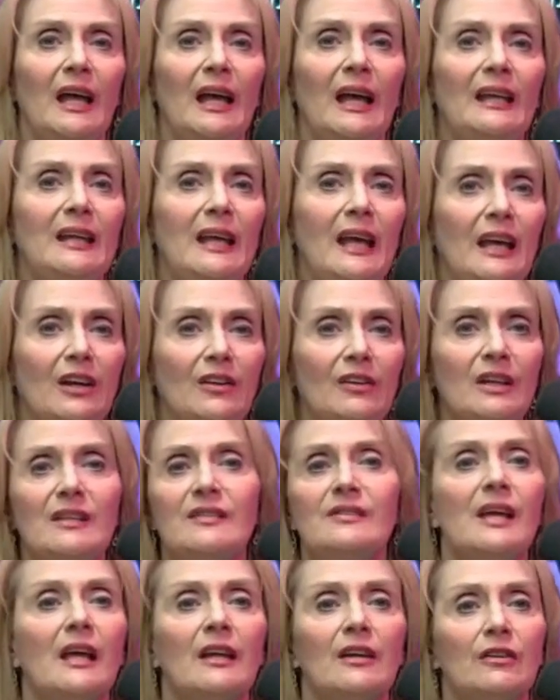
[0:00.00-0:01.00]
And
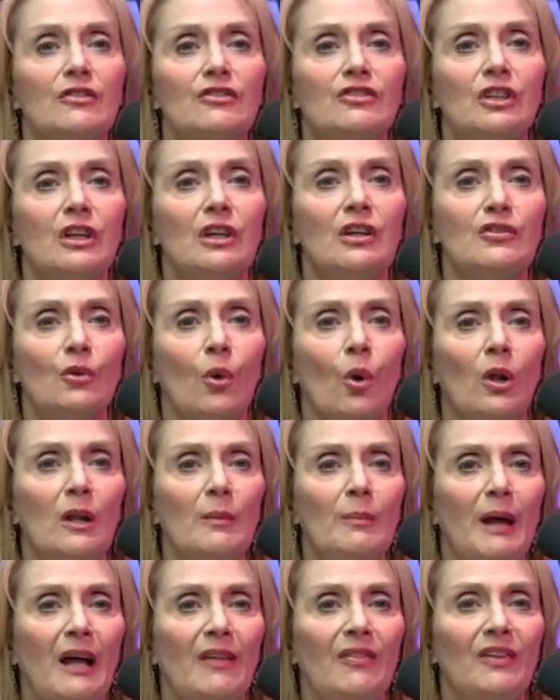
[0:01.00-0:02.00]
Aries energy is all
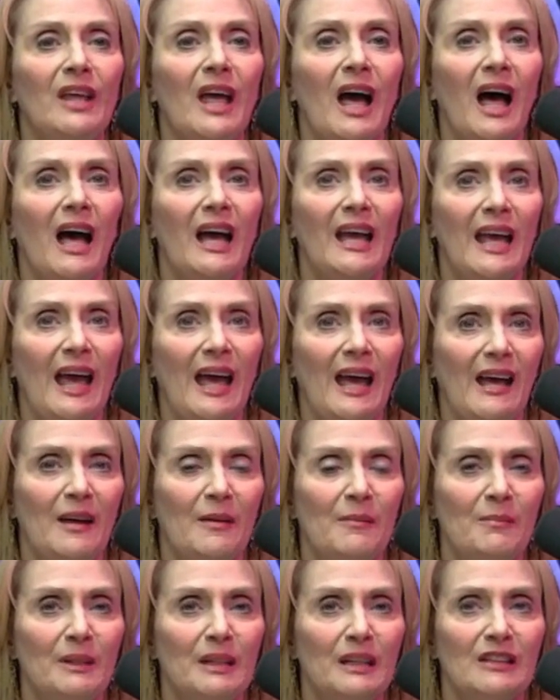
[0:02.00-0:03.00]
about the I
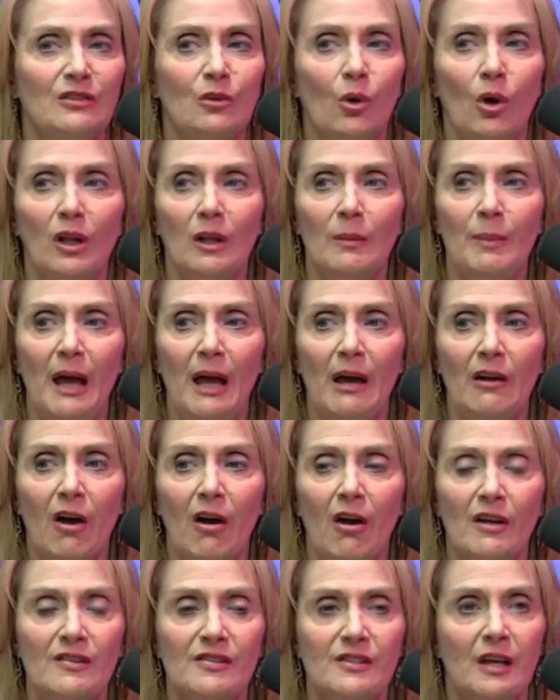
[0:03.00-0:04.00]
am. It's all about
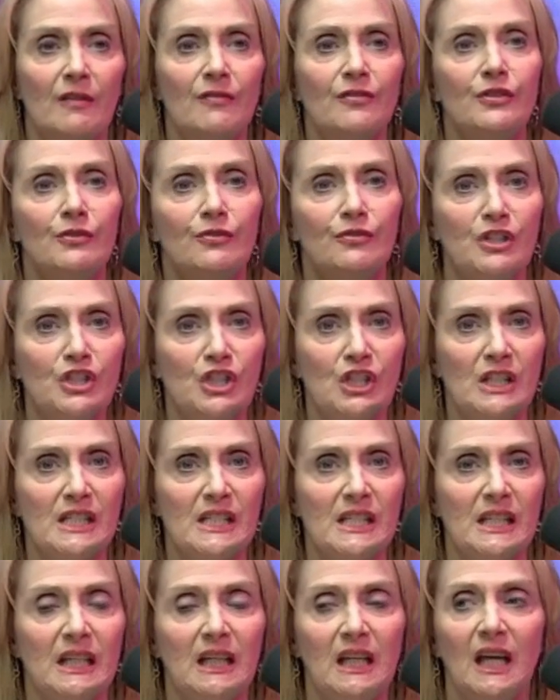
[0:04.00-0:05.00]
our self
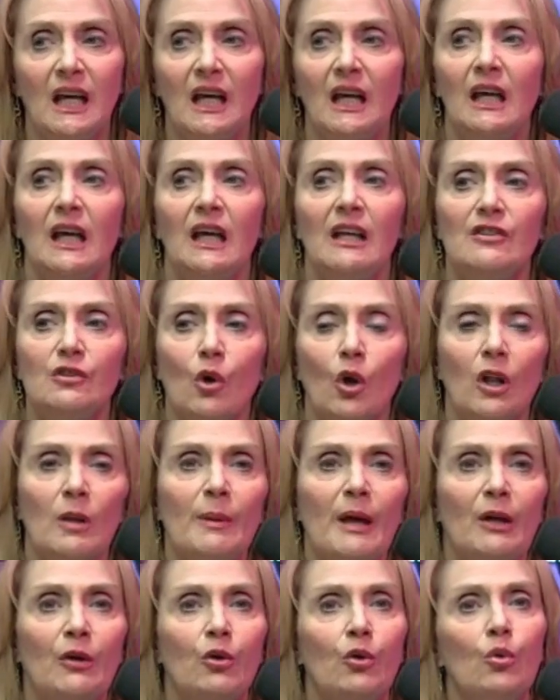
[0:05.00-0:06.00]
sufficiency. It's all
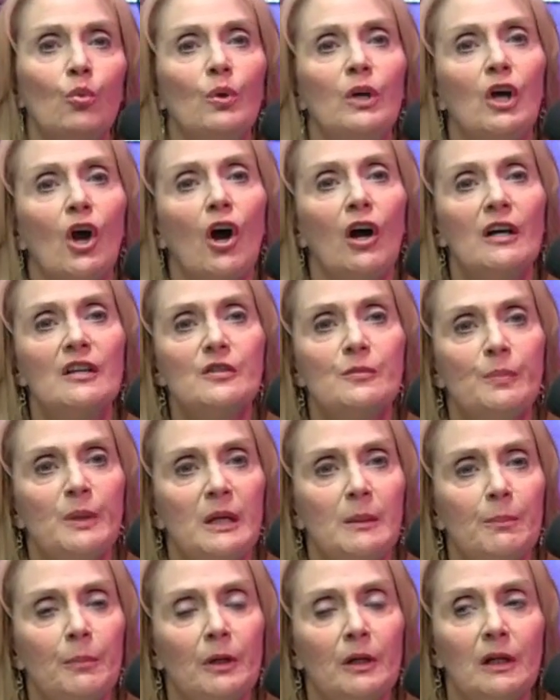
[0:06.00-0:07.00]
about who we are as
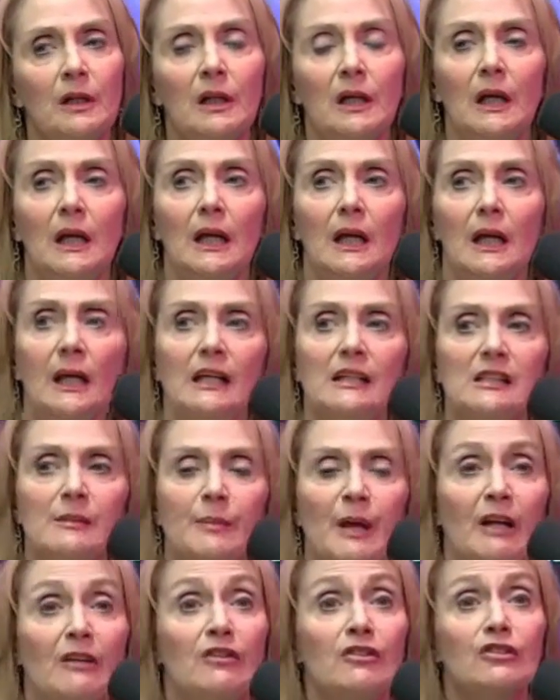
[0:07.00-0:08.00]
people. It's
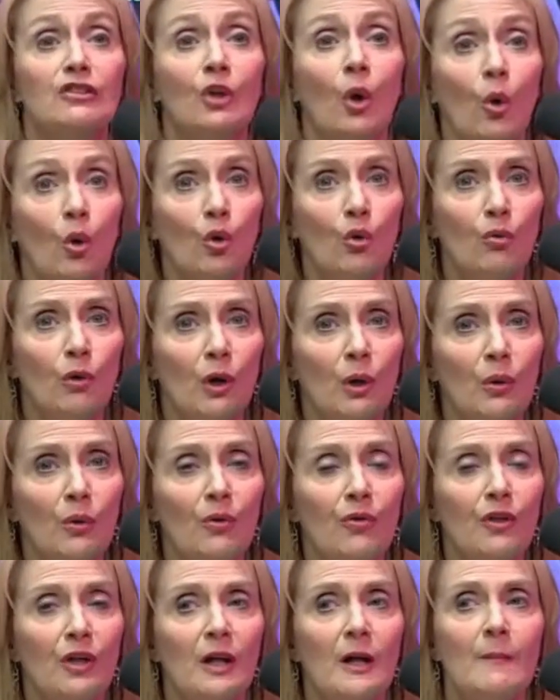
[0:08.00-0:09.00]
about soul growth.